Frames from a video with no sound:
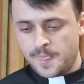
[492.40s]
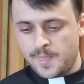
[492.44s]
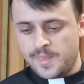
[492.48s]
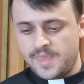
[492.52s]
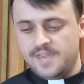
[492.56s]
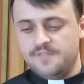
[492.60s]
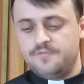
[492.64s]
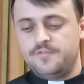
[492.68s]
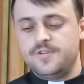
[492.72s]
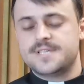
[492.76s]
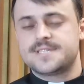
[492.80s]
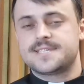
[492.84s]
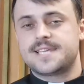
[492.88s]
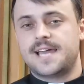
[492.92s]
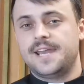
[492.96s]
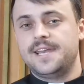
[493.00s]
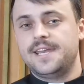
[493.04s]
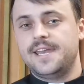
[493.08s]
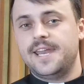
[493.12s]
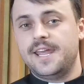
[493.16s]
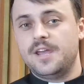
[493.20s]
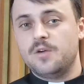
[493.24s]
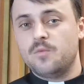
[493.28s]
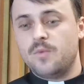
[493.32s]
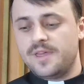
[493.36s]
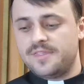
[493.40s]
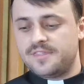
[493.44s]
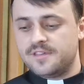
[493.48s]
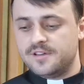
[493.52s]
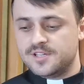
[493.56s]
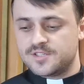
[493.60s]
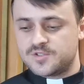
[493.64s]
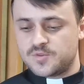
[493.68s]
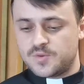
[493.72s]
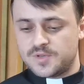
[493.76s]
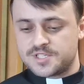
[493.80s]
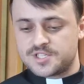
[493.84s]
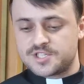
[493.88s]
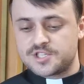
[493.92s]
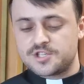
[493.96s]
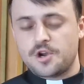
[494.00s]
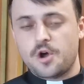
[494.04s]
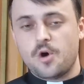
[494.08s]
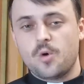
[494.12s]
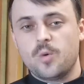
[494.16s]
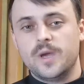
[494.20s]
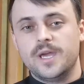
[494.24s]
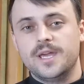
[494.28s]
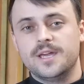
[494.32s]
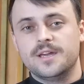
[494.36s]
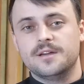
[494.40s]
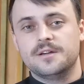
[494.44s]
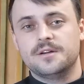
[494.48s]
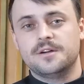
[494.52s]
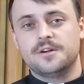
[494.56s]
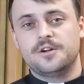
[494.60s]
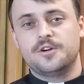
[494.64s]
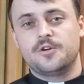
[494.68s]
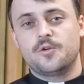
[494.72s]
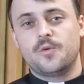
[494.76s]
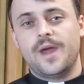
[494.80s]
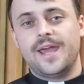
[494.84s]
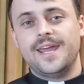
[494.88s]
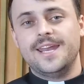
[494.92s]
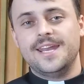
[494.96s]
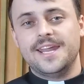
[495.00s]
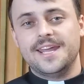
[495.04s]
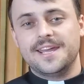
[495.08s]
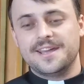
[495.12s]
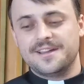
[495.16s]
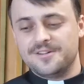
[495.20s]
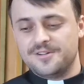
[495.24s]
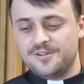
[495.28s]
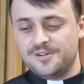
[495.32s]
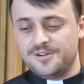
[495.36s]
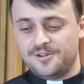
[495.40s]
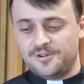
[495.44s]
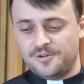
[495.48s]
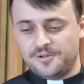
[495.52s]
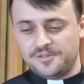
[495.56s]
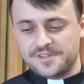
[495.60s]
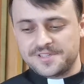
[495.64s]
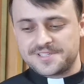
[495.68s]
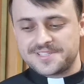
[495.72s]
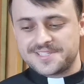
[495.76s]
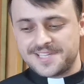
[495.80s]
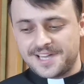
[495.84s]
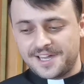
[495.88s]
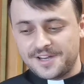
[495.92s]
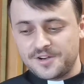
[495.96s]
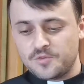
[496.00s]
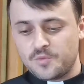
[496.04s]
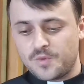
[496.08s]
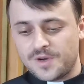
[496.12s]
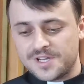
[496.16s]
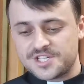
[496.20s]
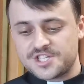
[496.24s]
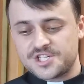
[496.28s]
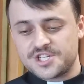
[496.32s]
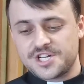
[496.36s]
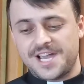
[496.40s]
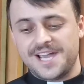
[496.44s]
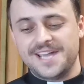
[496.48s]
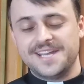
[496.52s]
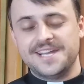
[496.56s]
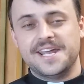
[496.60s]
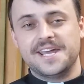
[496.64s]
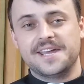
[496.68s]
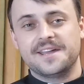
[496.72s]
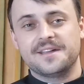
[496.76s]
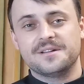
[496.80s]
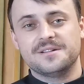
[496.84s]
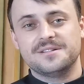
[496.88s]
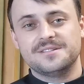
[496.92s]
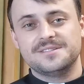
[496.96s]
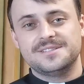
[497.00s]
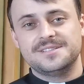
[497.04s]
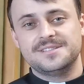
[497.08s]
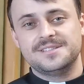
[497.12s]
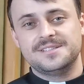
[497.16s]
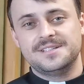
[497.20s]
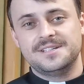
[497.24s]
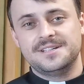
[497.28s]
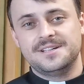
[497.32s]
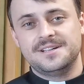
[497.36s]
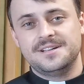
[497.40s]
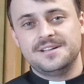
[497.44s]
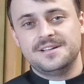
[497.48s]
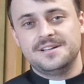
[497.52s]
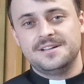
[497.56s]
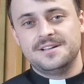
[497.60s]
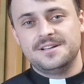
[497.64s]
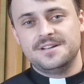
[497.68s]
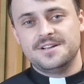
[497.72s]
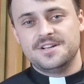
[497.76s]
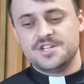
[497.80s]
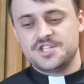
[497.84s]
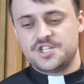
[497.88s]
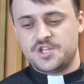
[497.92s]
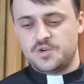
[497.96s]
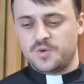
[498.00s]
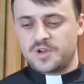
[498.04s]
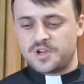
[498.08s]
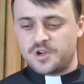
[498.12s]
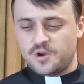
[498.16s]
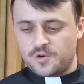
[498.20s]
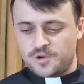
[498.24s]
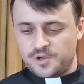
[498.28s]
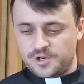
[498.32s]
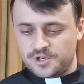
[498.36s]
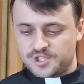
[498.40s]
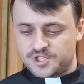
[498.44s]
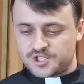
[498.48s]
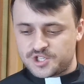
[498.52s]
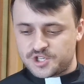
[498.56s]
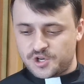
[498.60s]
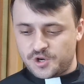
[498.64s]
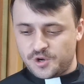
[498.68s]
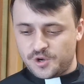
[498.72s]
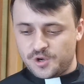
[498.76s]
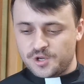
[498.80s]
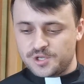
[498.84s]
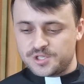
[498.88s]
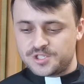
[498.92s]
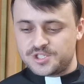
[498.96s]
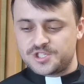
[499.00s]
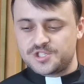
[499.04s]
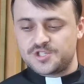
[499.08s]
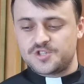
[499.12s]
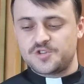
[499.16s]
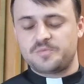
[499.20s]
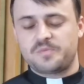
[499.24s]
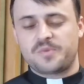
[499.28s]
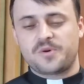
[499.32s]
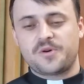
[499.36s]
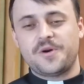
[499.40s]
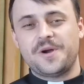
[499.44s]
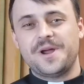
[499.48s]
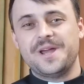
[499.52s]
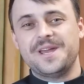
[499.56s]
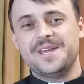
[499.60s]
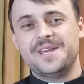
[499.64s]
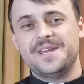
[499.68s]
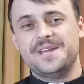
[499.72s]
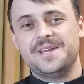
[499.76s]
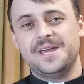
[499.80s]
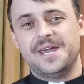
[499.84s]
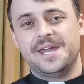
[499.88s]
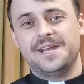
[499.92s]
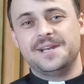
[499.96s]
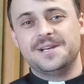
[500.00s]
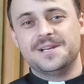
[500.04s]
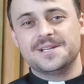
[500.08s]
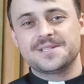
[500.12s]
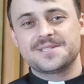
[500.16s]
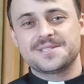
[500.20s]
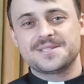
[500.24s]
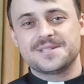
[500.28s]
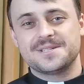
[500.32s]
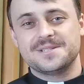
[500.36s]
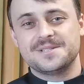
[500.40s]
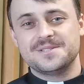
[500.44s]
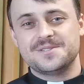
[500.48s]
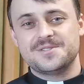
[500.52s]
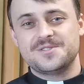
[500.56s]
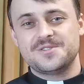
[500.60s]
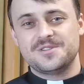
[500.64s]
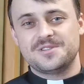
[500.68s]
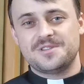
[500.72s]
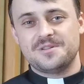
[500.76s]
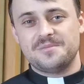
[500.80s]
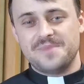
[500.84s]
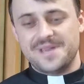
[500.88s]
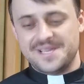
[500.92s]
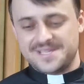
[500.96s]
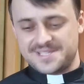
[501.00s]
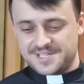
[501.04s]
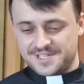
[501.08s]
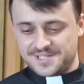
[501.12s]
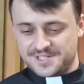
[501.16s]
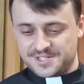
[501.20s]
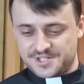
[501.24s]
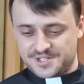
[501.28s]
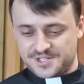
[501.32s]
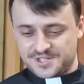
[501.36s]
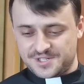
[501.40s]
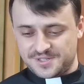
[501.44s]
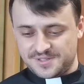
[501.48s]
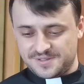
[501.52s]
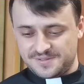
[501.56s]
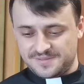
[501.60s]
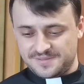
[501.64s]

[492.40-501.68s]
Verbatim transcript: Every Sunday, whether it was snowing, raining, or the sun was shining, she would go to church to pray and listen to the message.